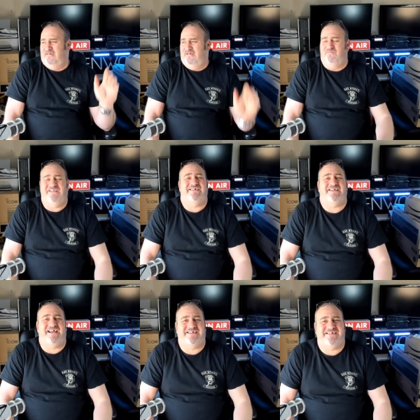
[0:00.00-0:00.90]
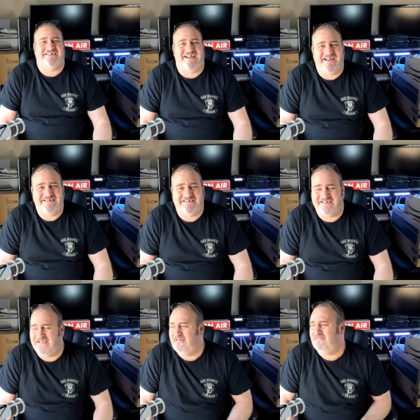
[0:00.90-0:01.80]
Well, it's exercise,
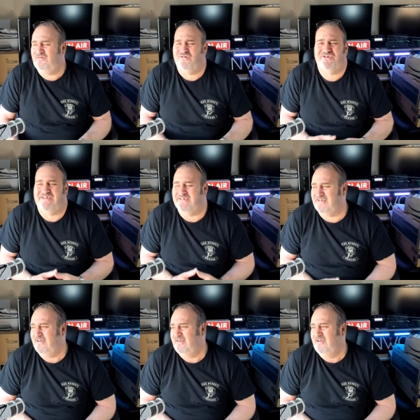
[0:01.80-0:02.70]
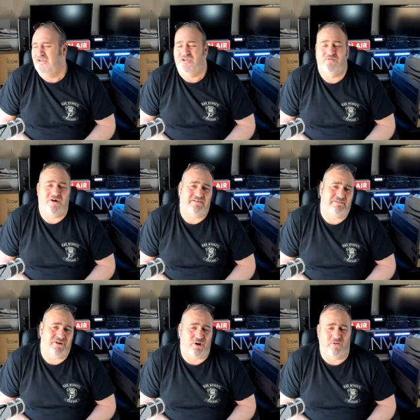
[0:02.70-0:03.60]
isn't it? Of course it is. You walk
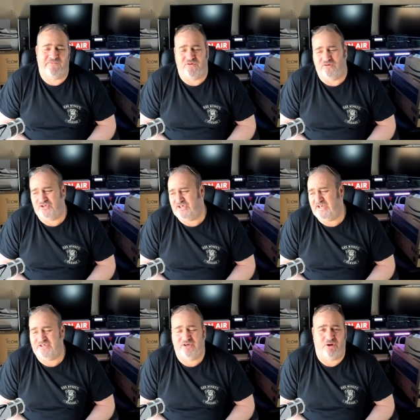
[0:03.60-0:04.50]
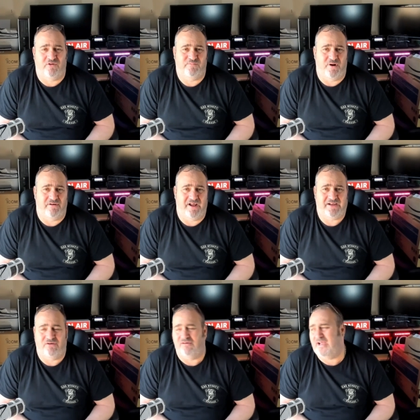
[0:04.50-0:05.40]
around the golf course chasing a golf ball and
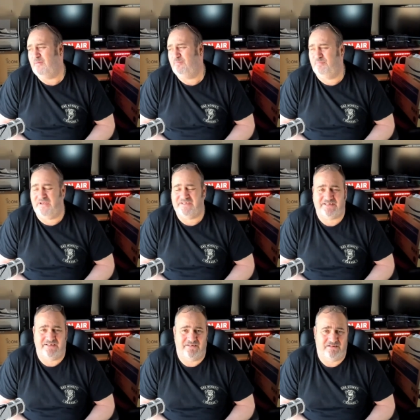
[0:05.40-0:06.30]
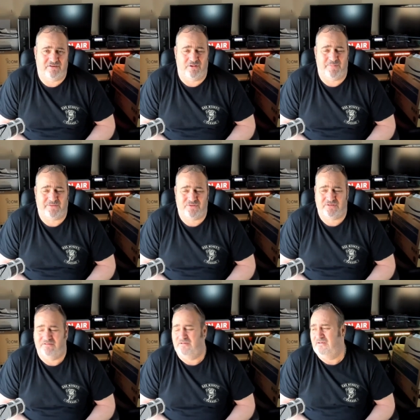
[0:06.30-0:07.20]
then go and get pissed in the
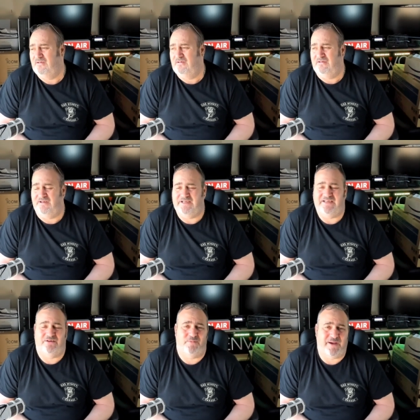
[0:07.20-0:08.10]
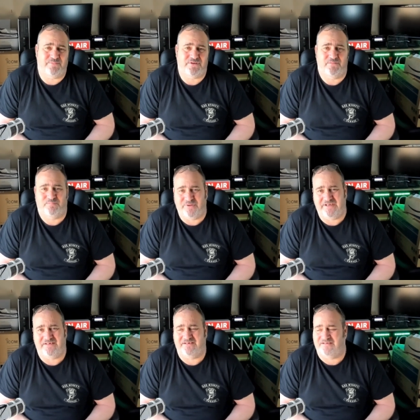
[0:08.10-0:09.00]
clubhouse and eat kebabs and
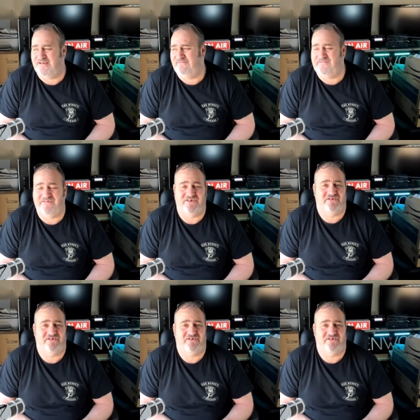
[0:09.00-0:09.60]
pizzas and everything.